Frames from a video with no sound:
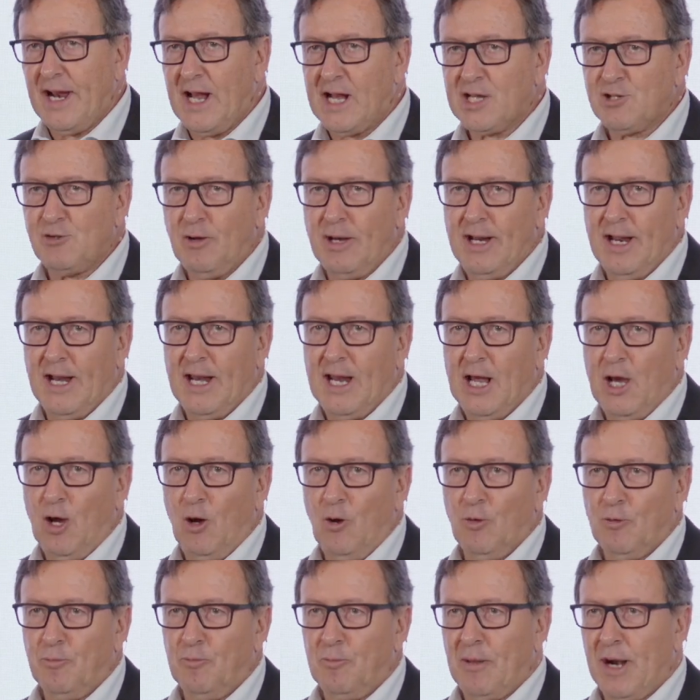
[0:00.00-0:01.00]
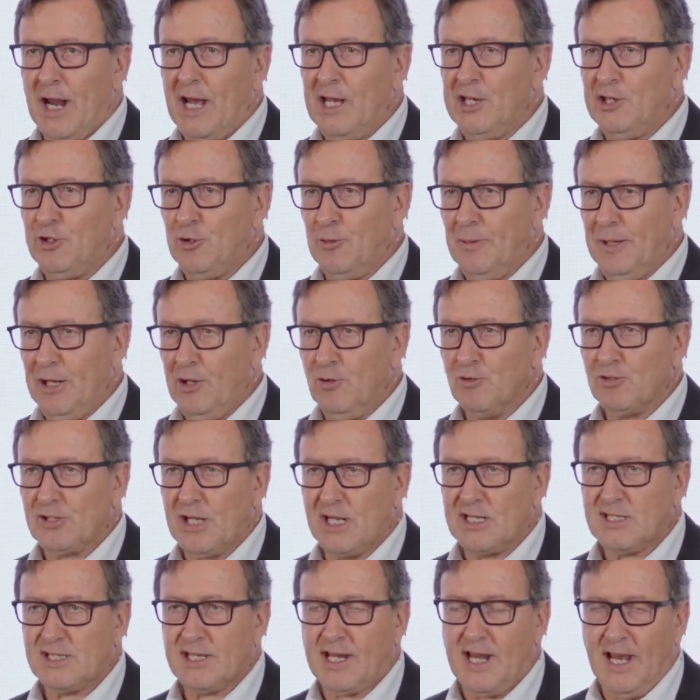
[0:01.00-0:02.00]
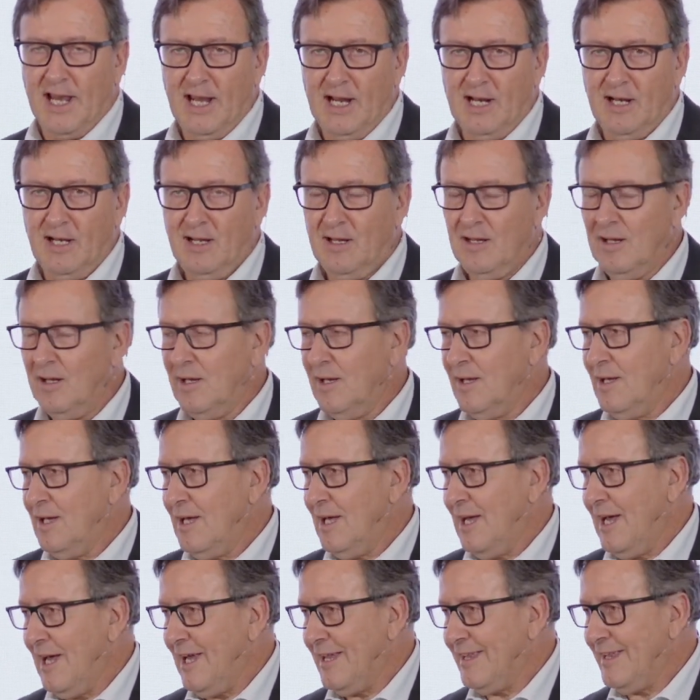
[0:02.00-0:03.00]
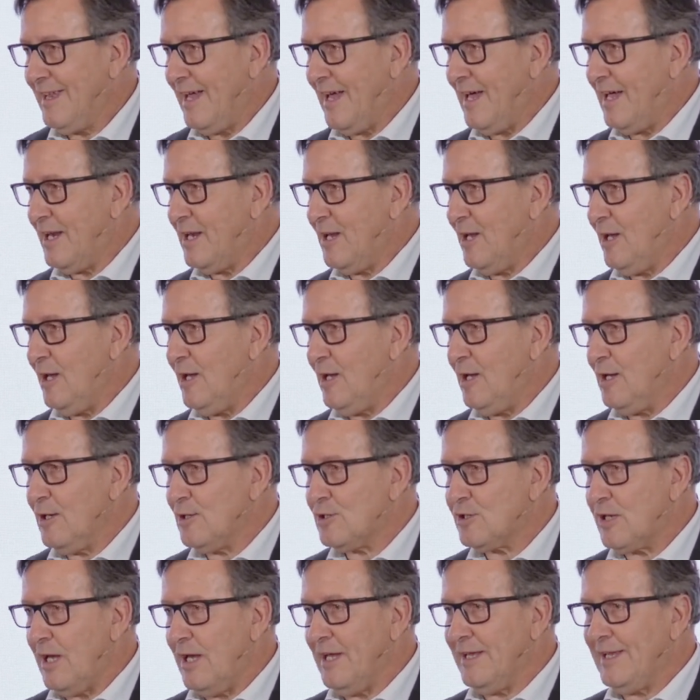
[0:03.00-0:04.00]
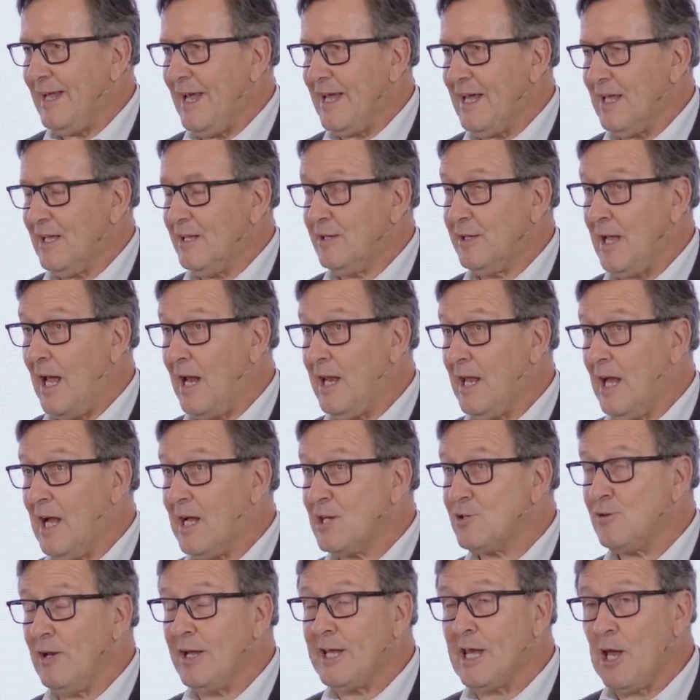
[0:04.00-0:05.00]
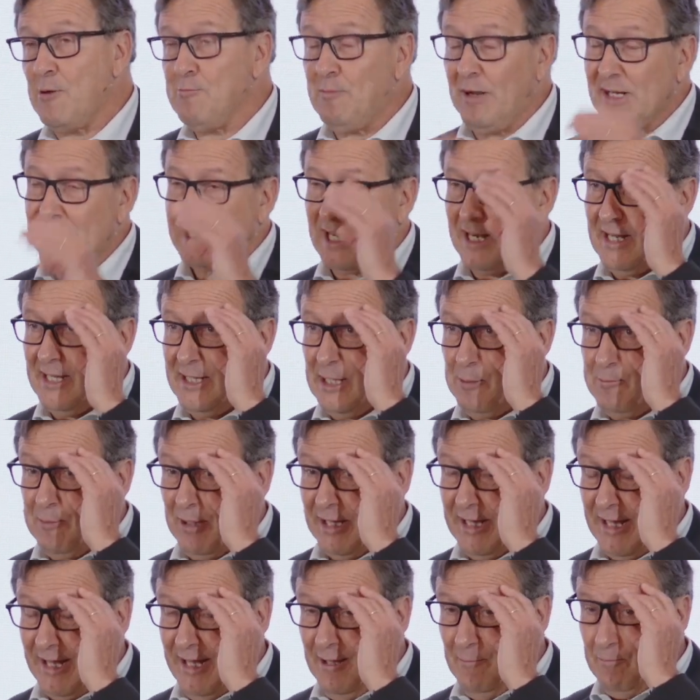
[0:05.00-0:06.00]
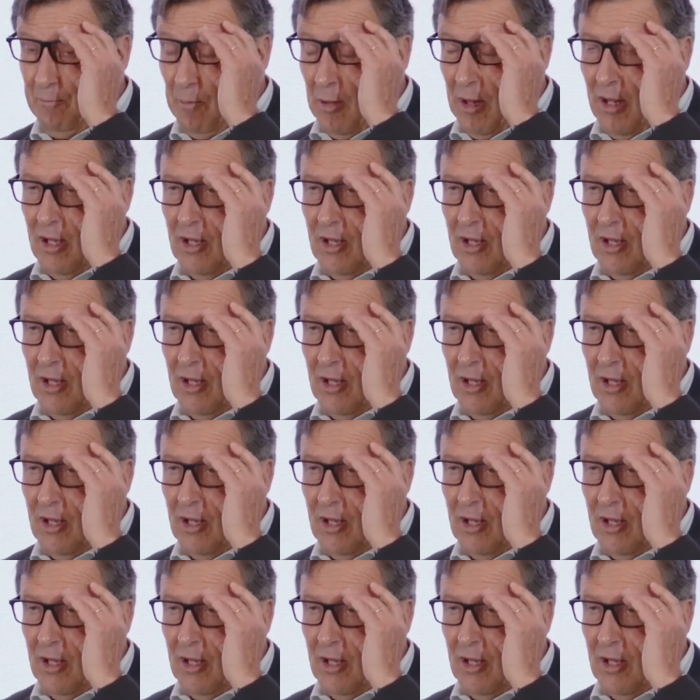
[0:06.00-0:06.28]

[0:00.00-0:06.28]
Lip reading: actually allowed brine to be used at scale, and that is that actually came by serendipity.